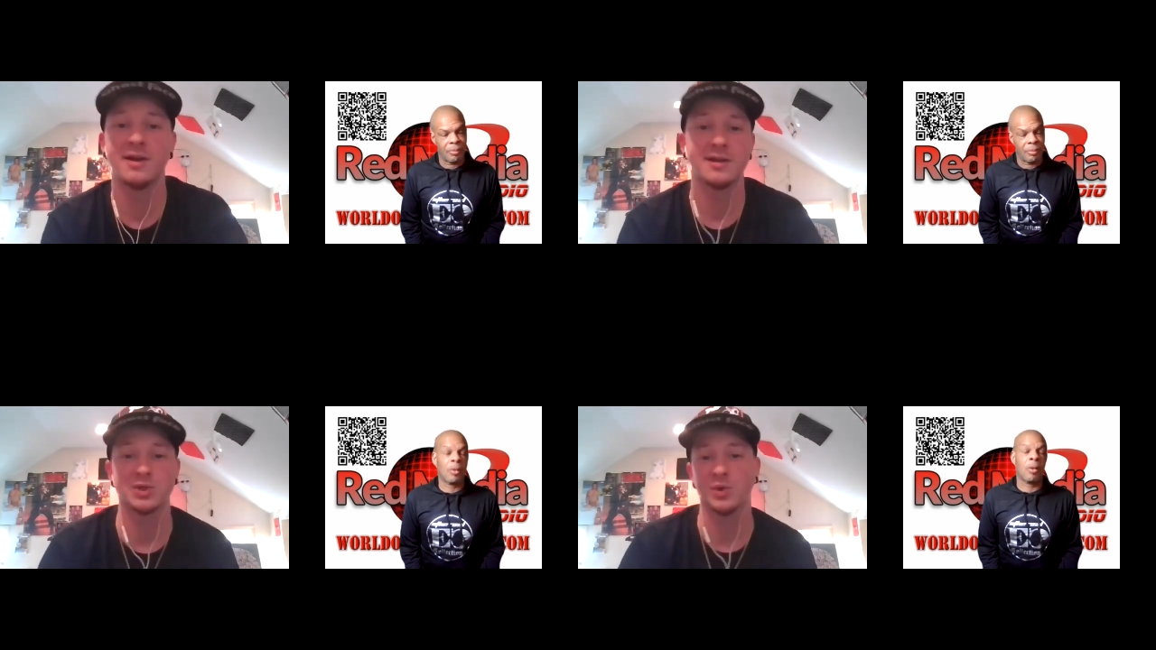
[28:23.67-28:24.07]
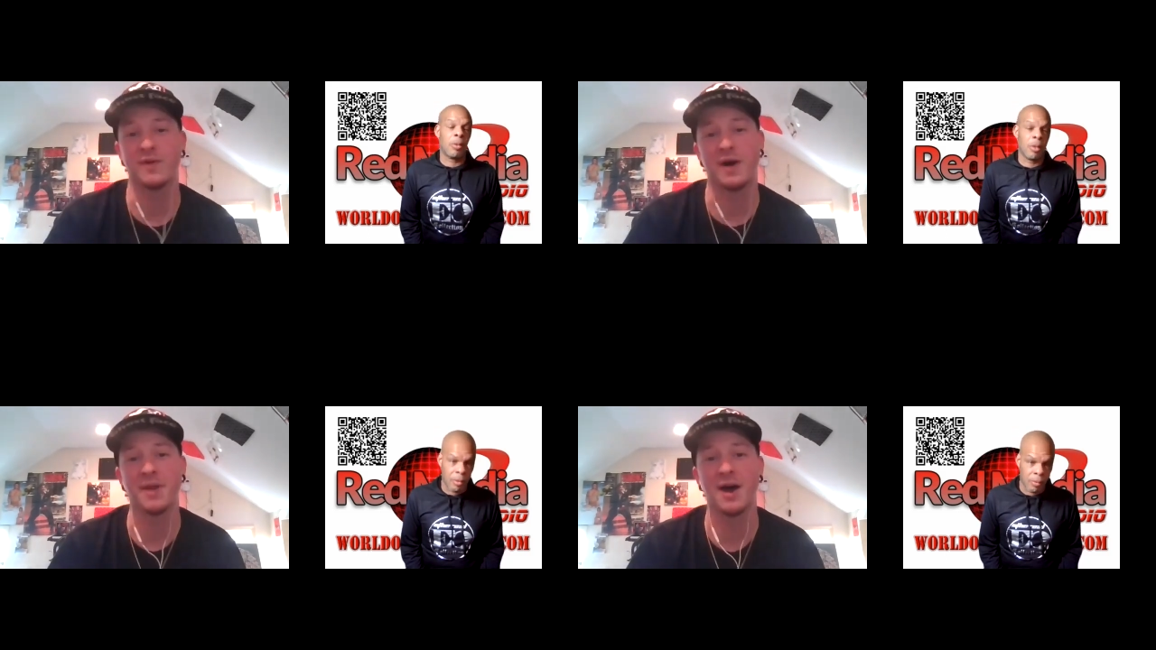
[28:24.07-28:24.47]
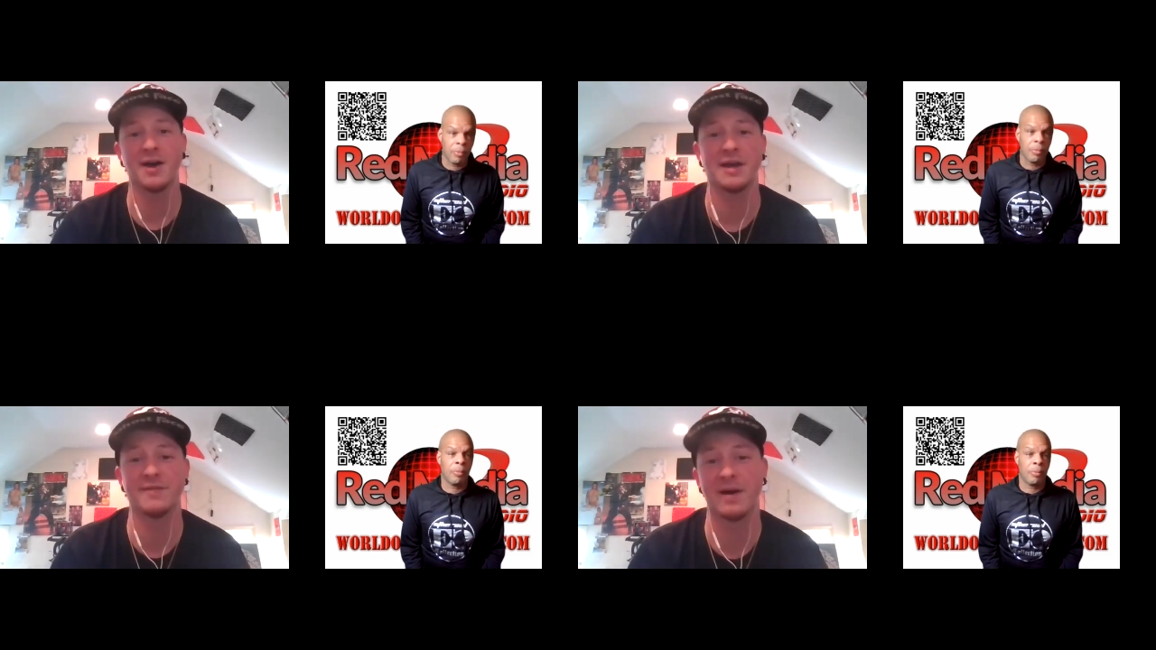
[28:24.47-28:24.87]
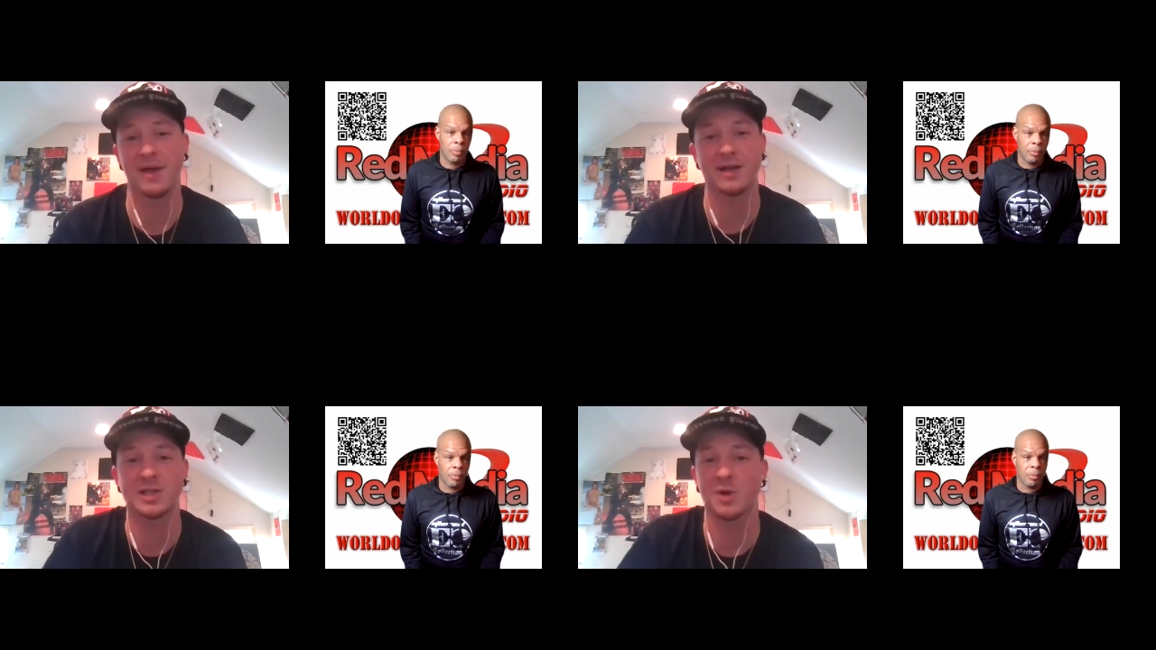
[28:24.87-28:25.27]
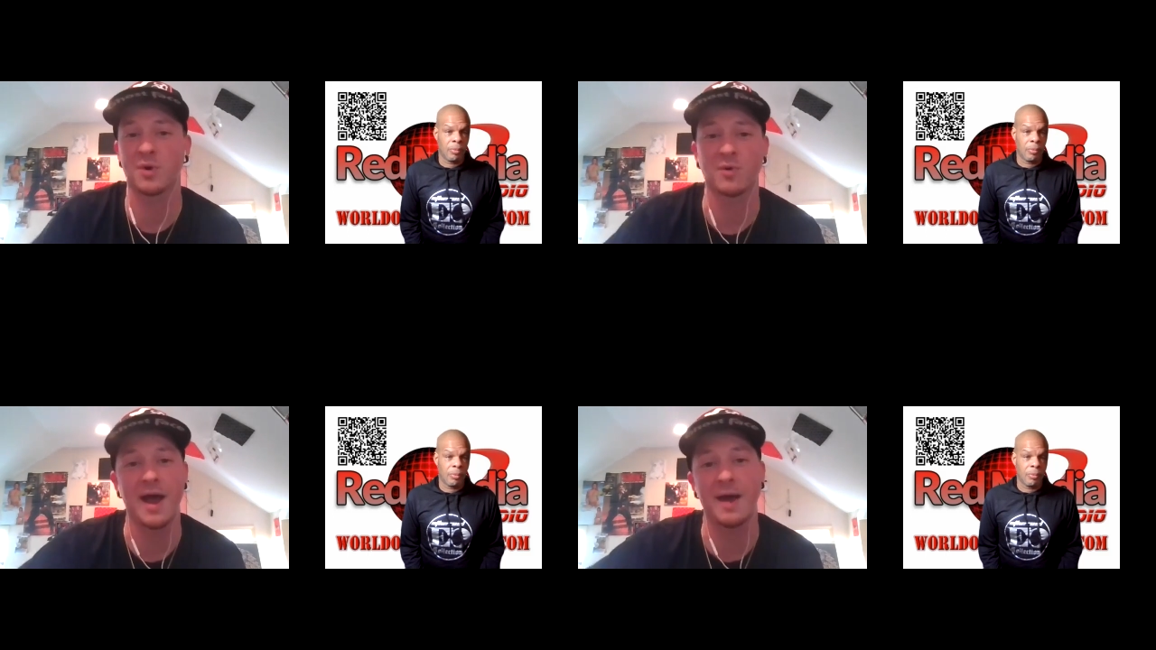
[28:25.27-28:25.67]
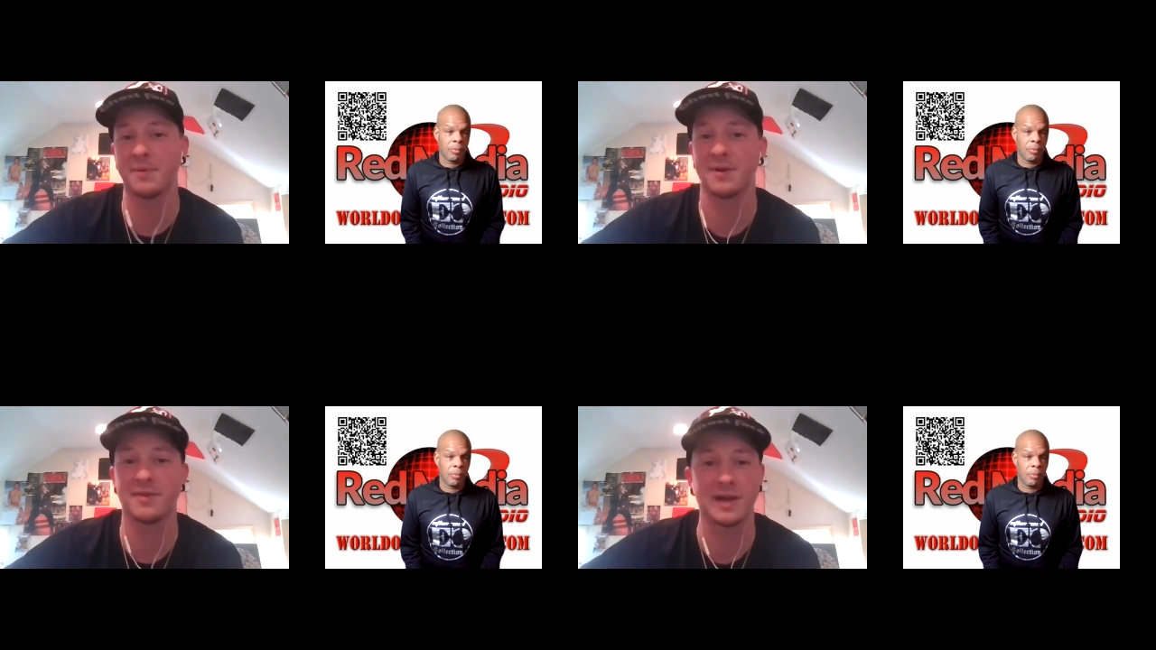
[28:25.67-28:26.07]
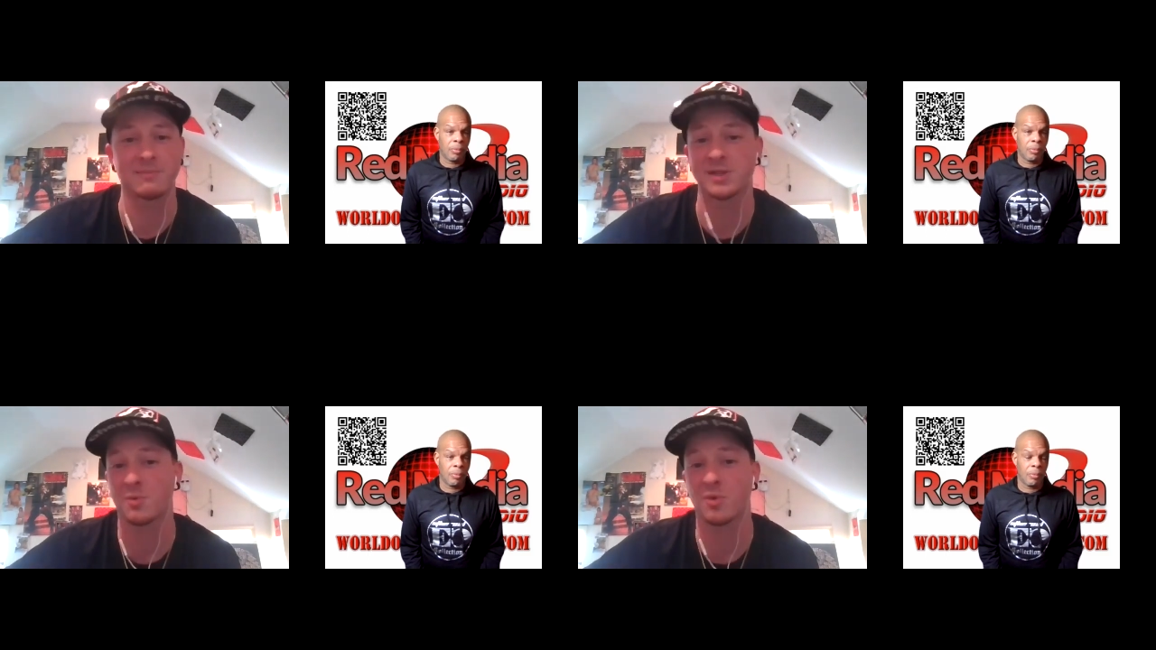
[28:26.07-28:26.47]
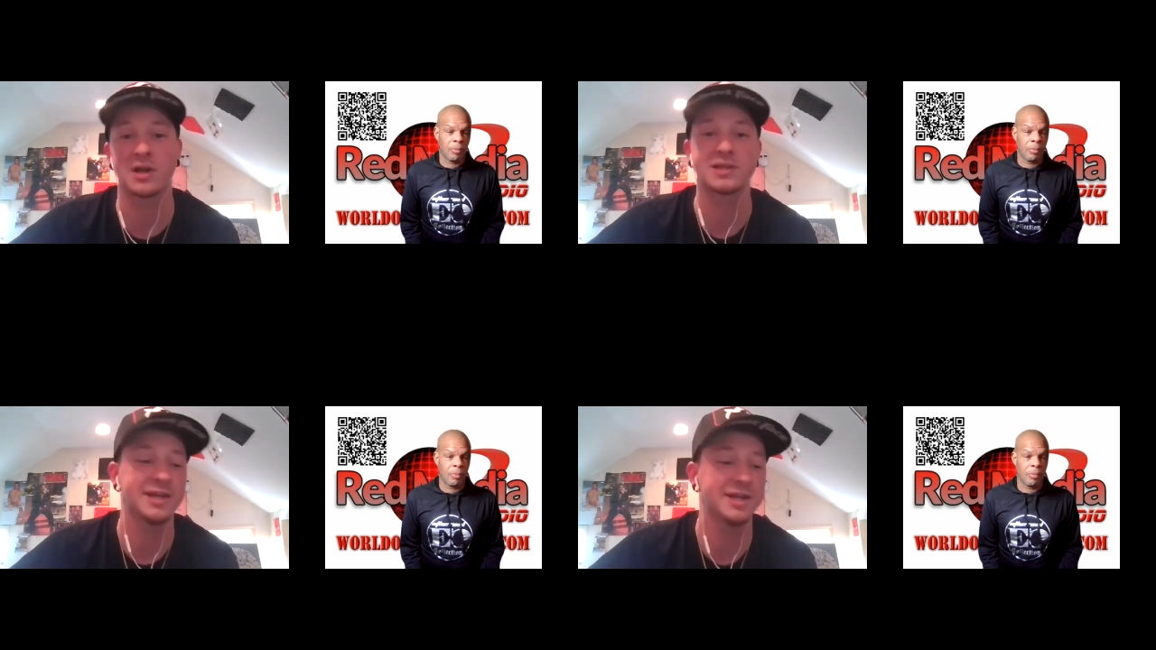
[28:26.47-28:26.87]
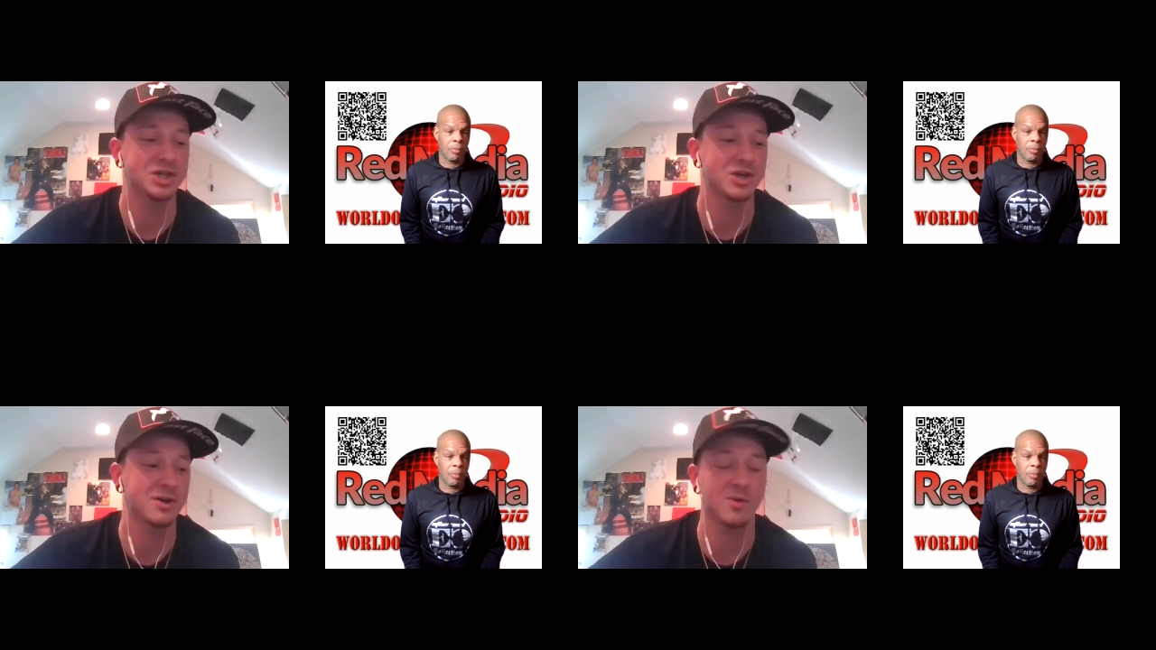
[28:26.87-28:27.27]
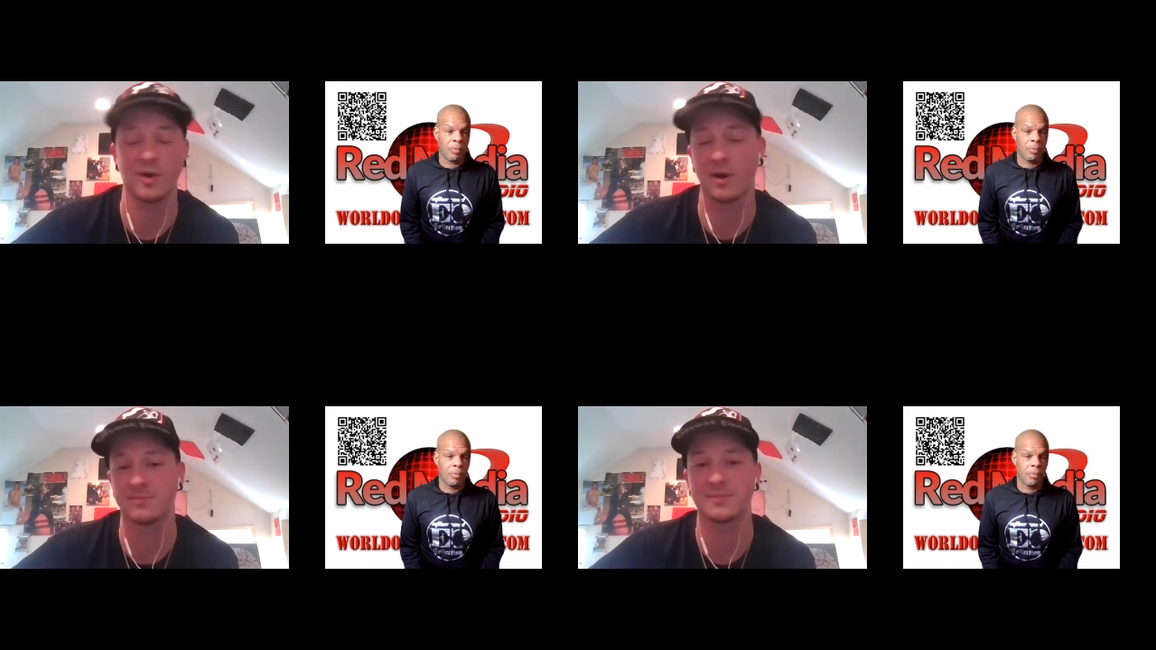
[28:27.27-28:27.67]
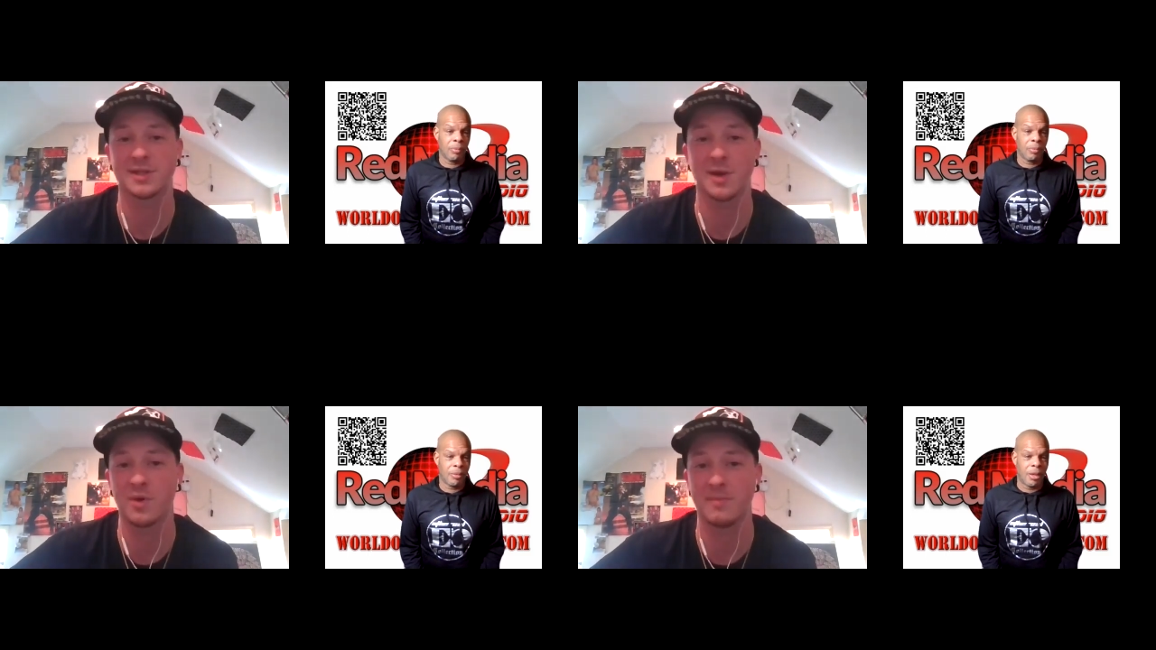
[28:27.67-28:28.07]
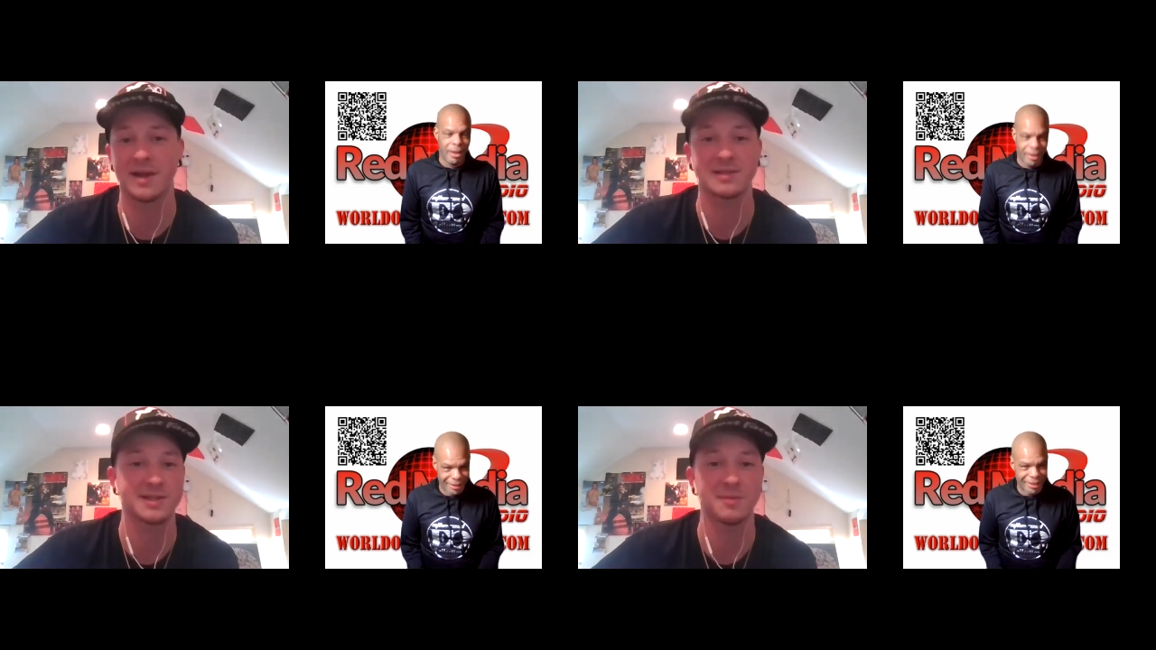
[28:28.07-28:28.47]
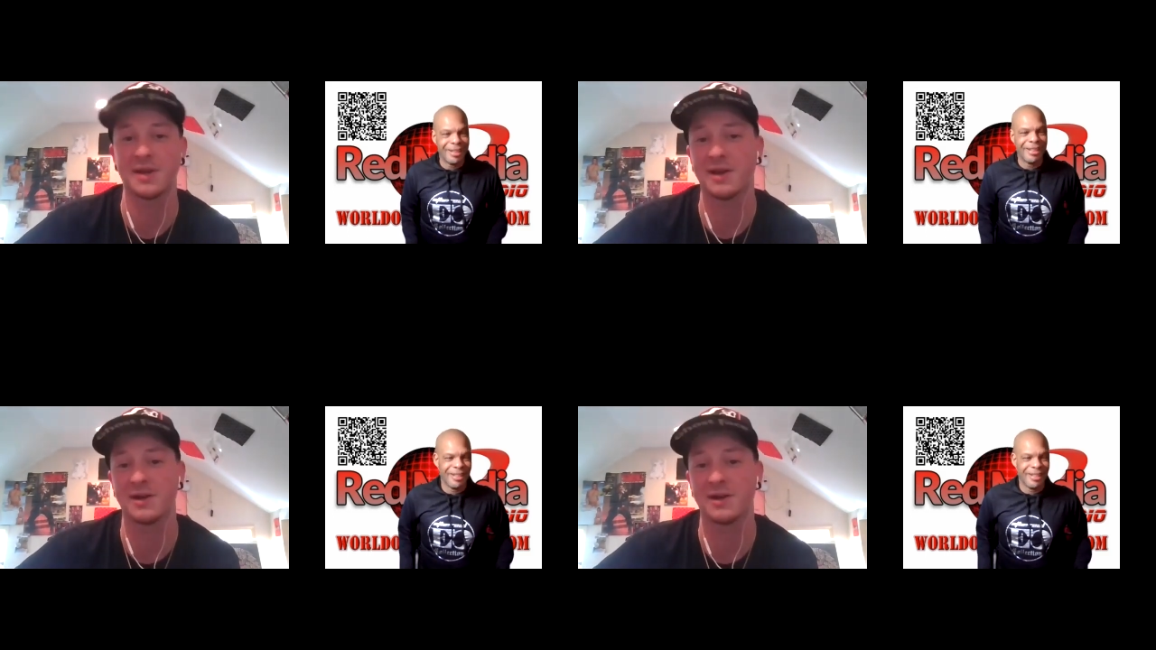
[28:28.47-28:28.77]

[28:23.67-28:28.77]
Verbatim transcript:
Speaker 1: So if I'm not if I'm not somewhere rapping, then I'm somewhere on a t-shirt or I'm somewhere making somebody